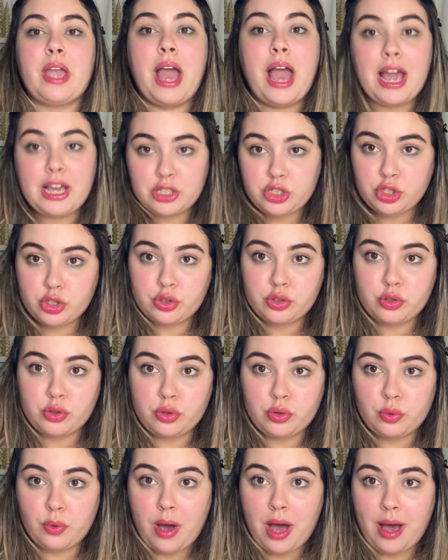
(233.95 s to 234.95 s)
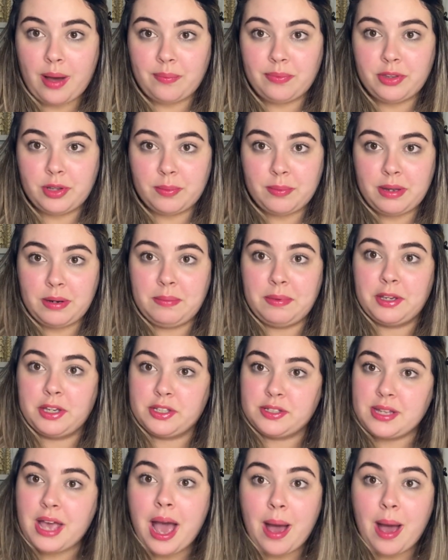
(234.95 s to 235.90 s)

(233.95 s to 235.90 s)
I chose to do abdomen because